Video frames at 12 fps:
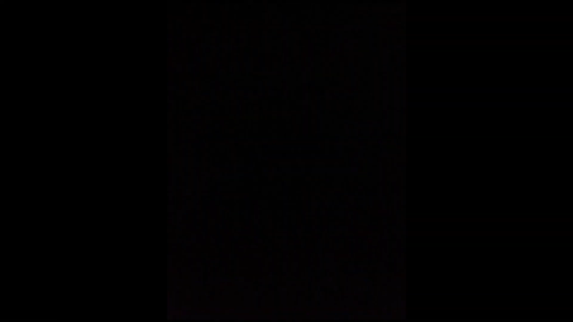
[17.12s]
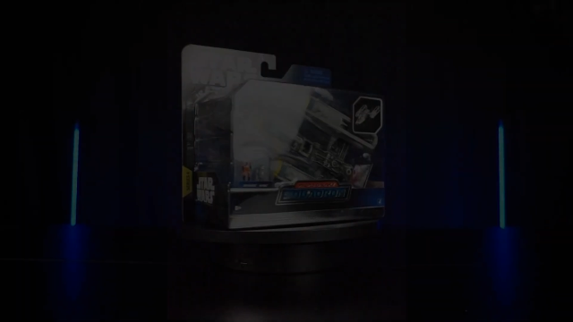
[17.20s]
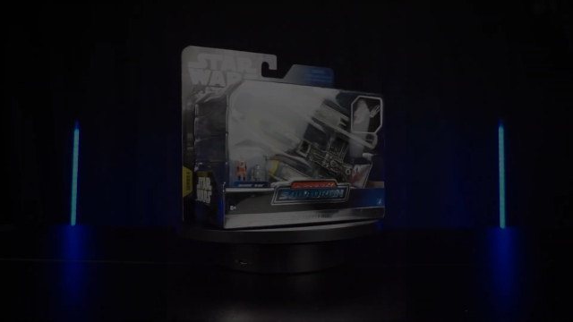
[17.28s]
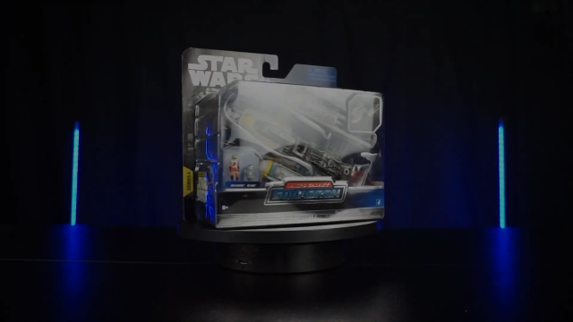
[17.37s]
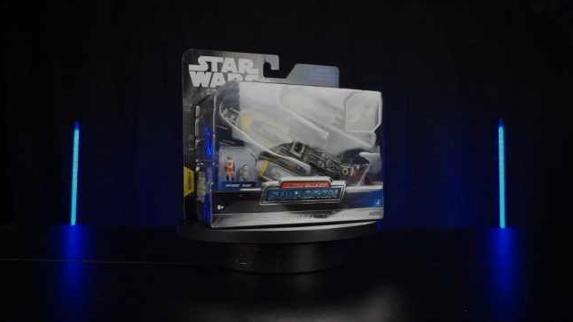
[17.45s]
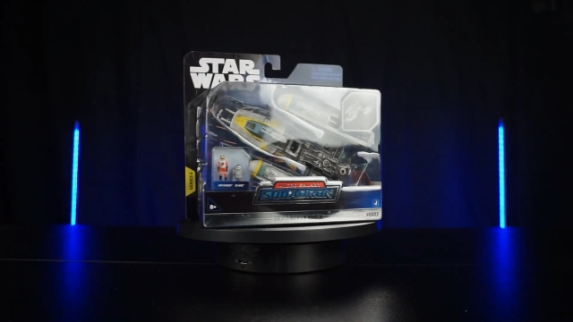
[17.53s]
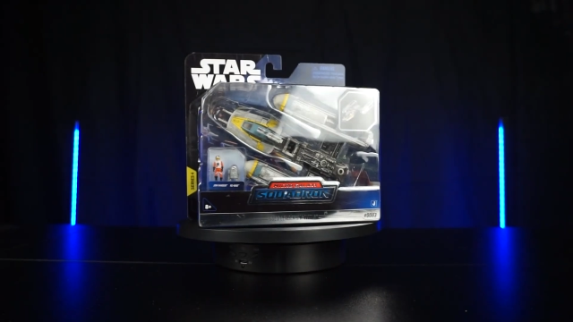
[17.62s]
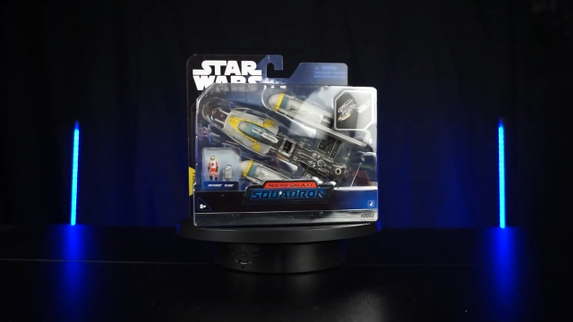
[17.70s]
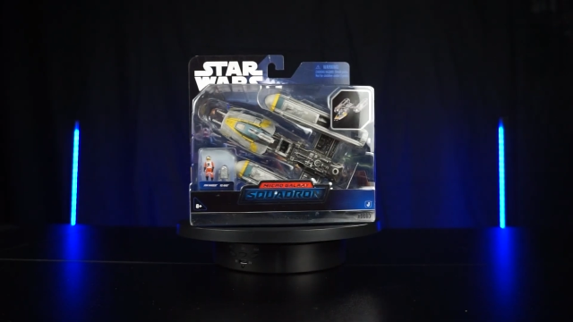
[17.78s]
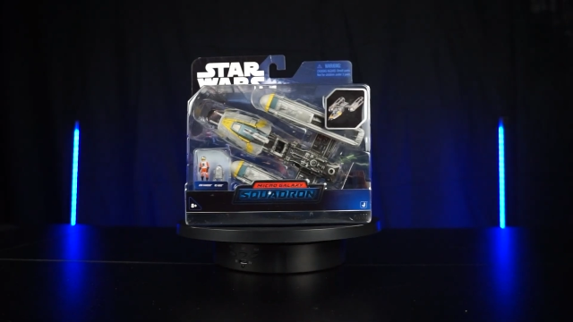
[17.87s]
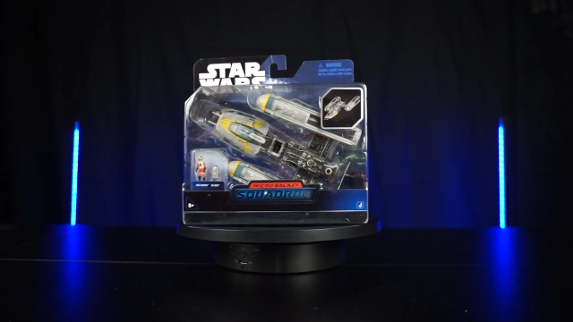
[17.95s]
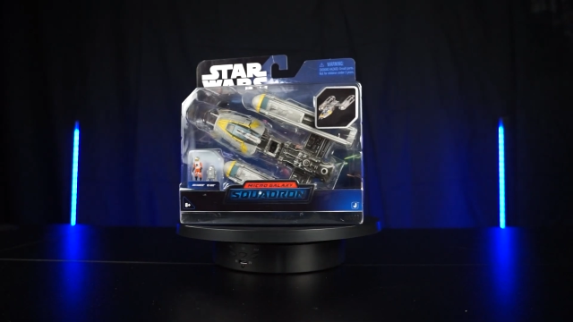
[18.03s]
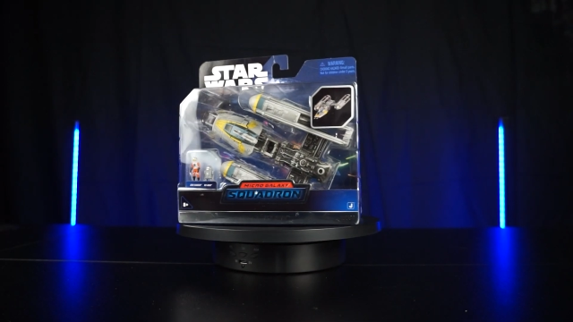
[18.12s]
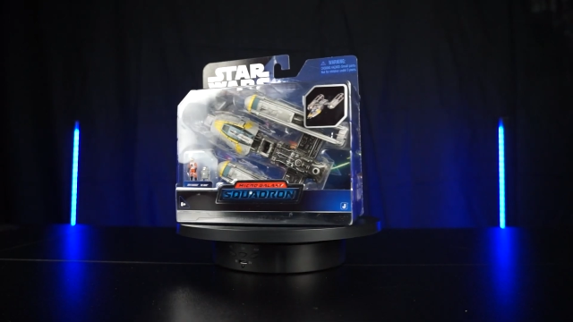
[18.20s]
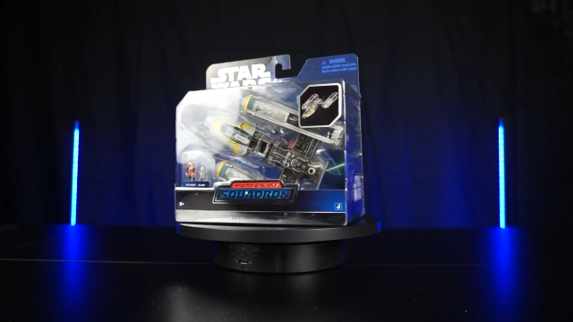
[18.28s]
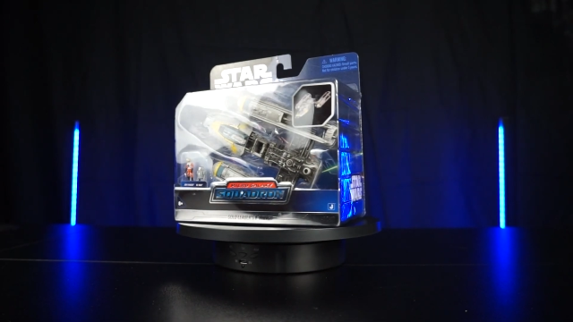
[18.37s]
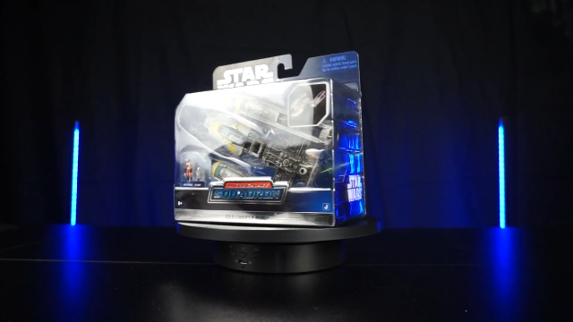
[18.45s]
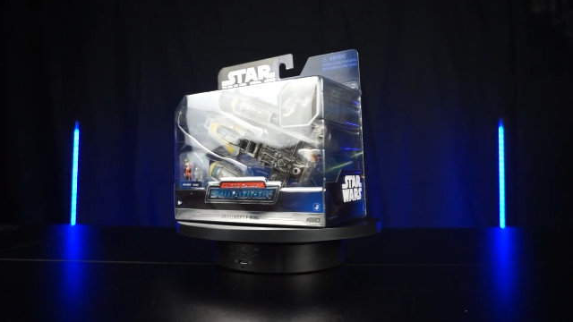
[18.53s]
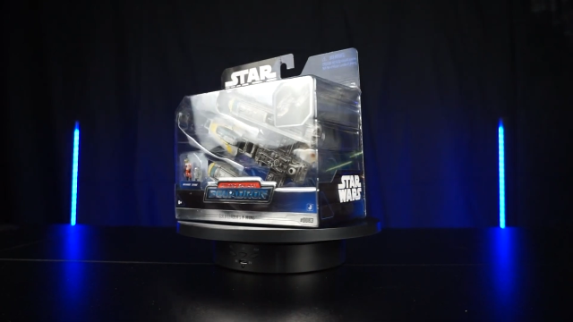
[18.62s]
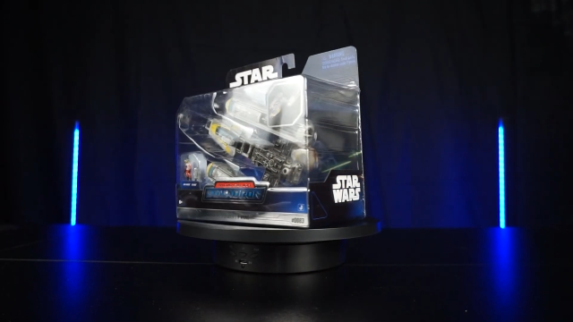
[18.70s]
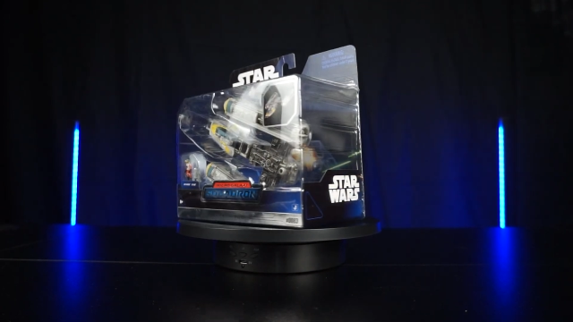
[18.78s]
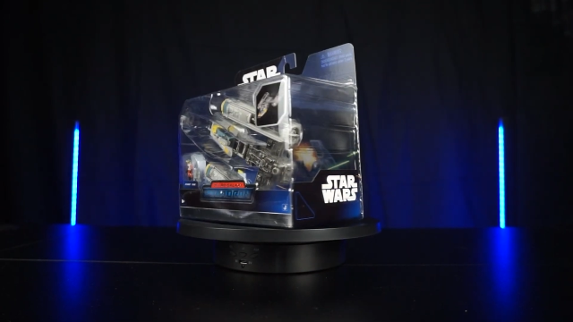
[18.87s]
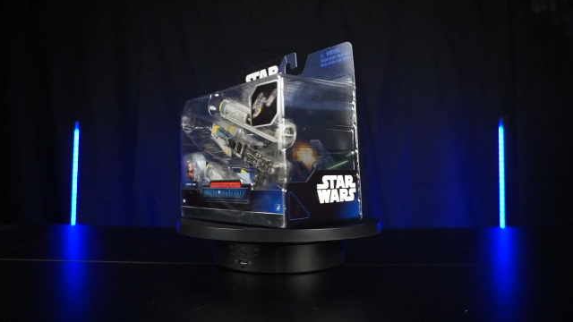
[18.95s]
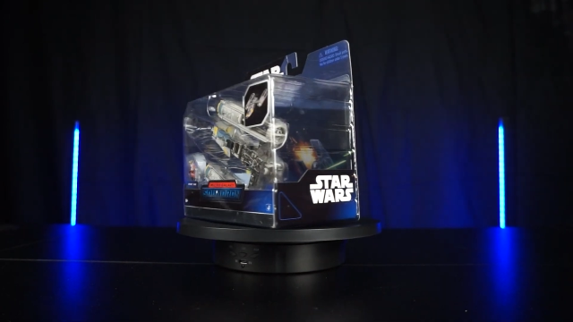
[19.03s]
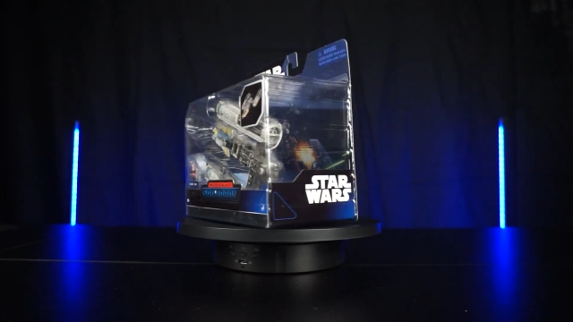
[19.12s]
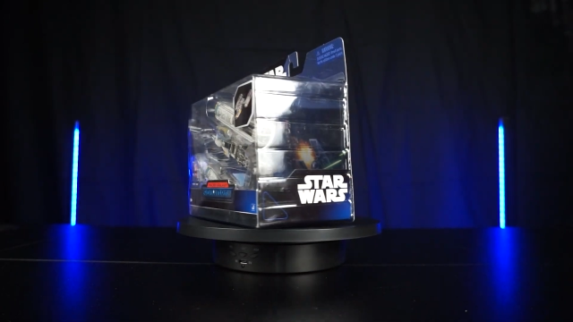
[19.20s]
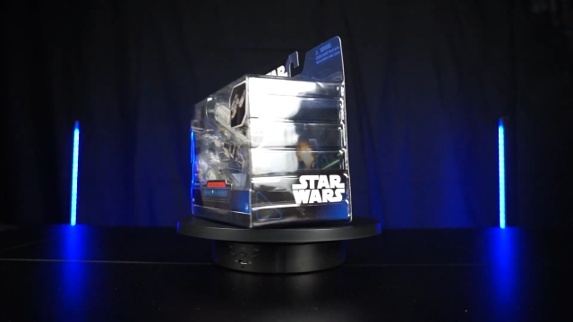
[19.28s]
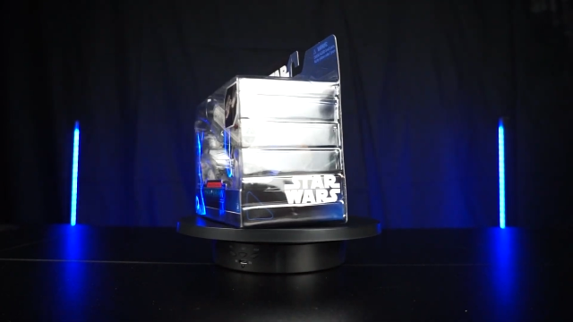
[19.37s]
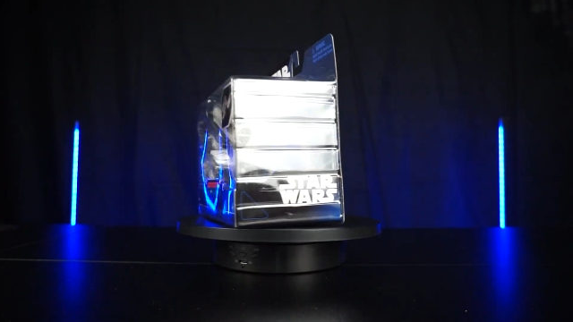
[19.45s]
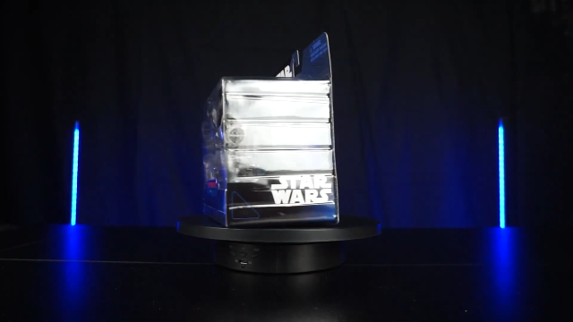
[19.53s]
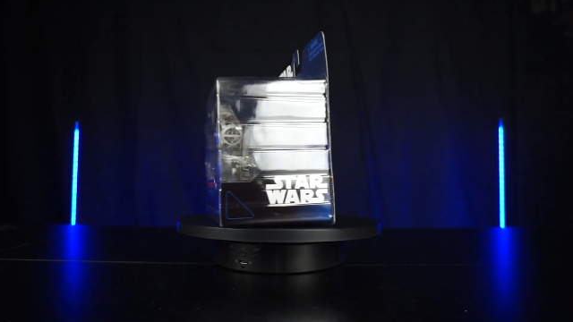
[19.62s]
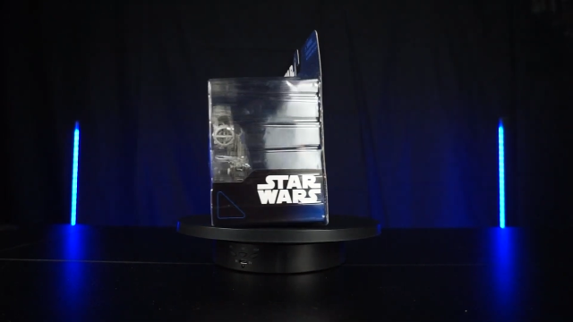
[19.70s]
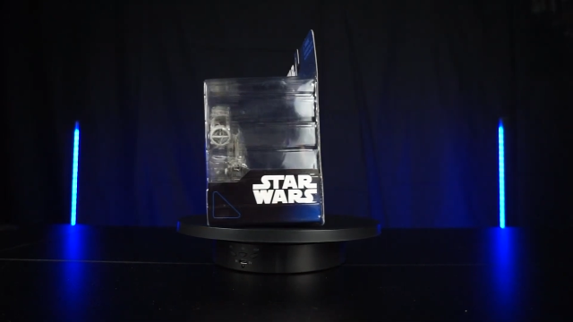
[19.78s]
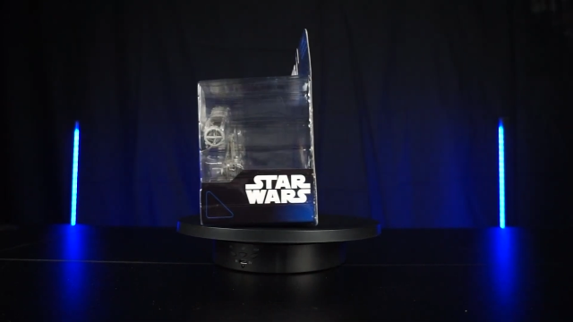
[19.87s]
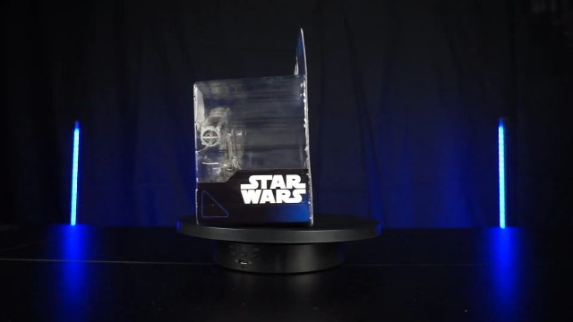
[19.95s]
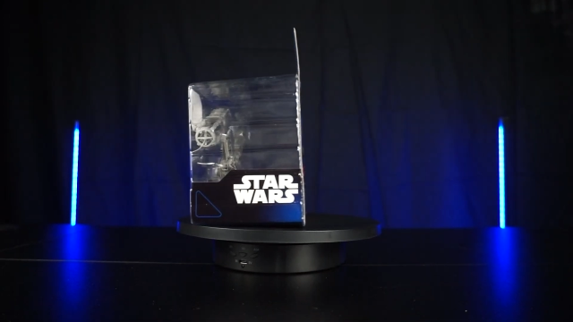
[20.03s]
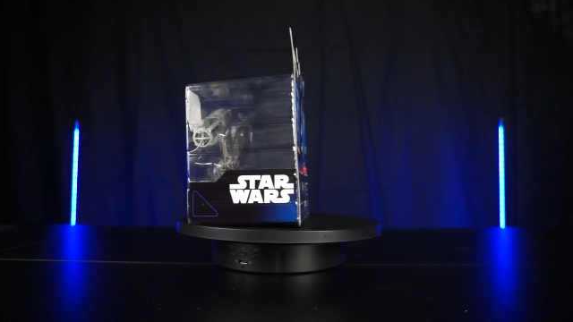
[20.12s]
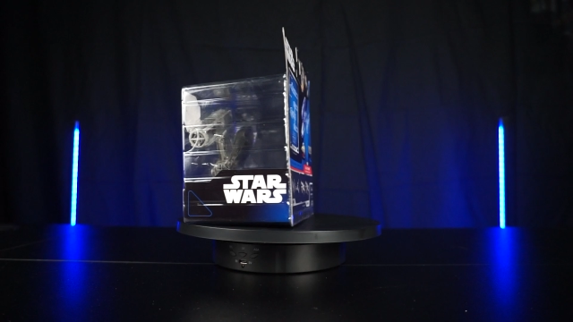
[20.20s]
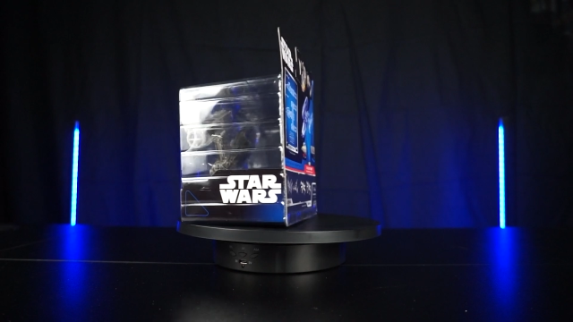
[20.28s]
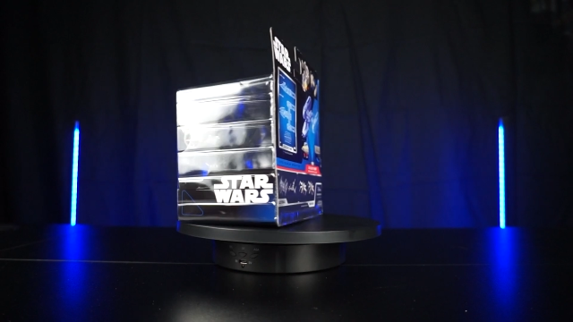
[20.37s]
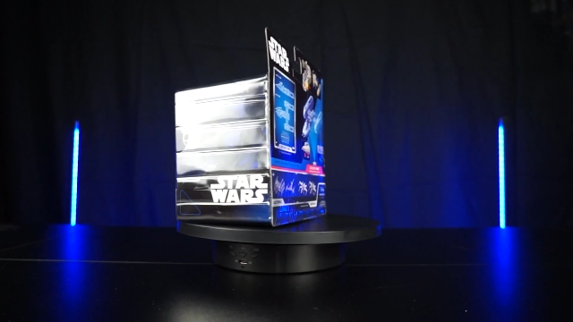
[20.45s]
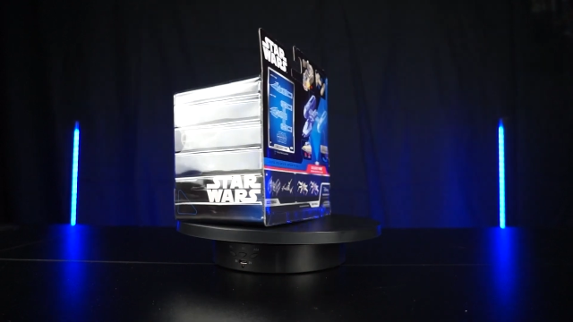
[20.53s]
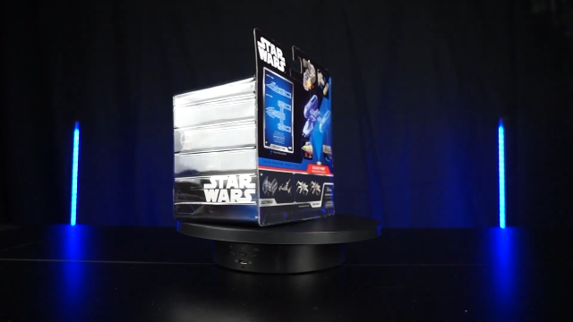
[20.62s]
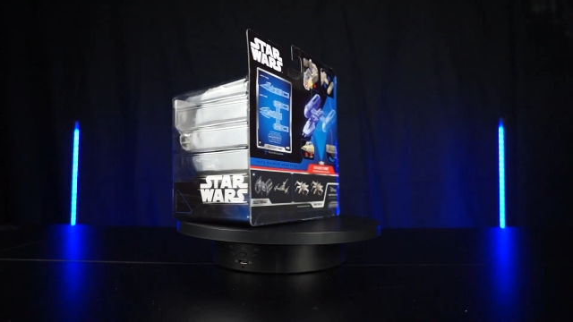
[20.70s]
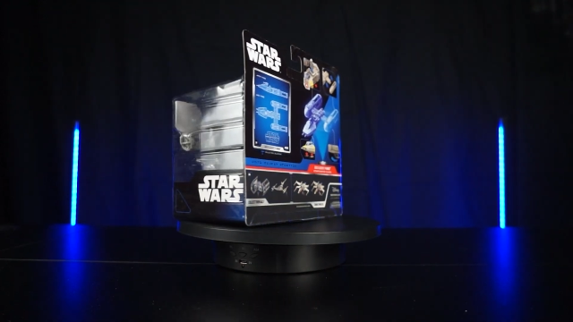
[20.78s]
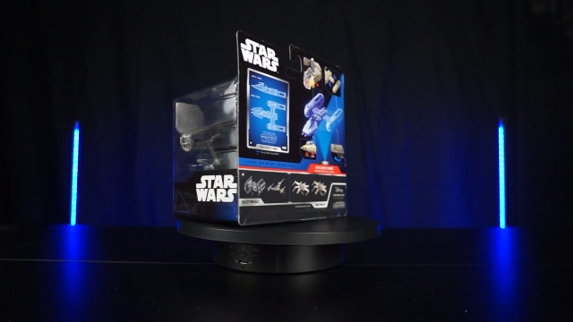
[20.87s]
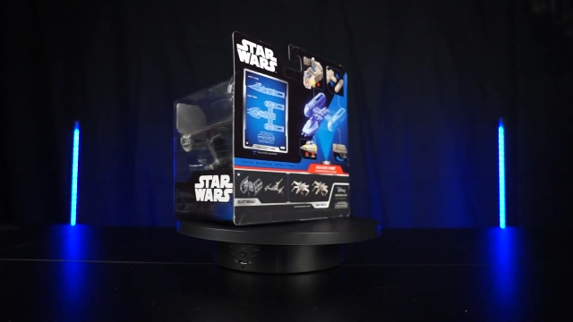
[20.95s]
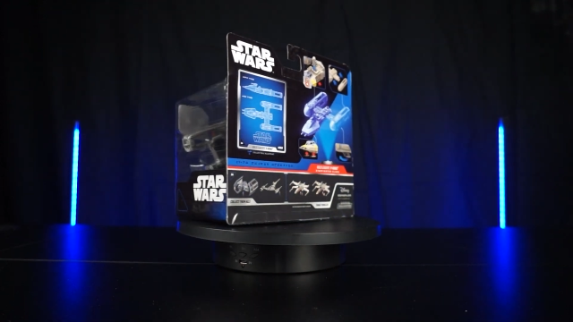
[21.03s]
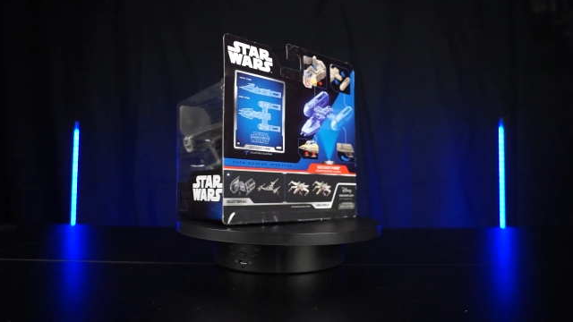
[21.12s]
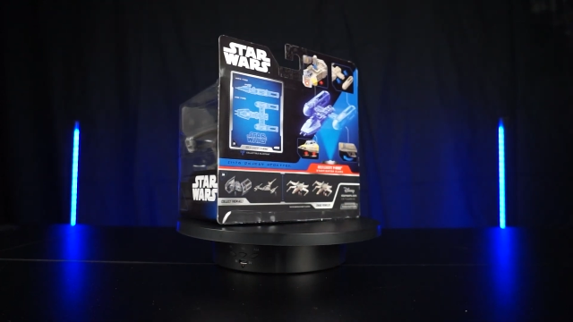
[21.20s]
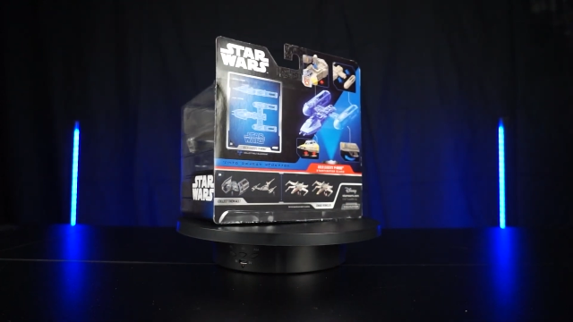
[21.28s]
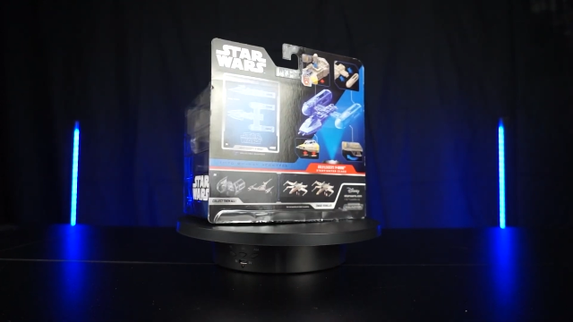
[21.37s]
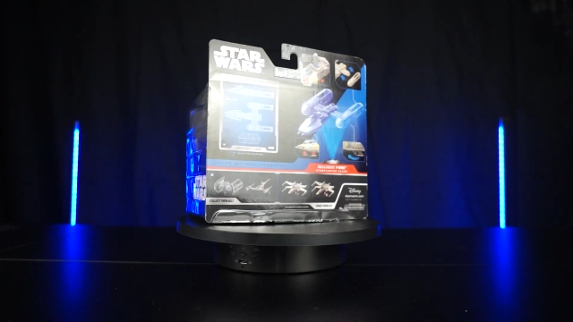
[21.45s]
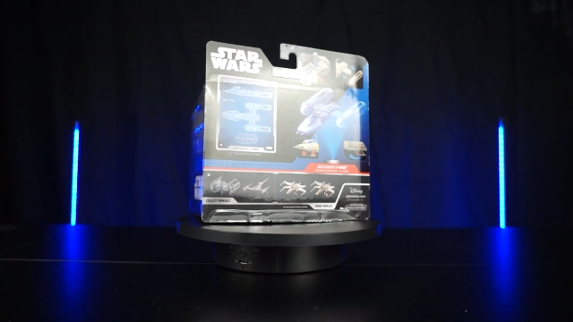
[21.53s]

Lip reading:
No face is visible, so there are no lips to read.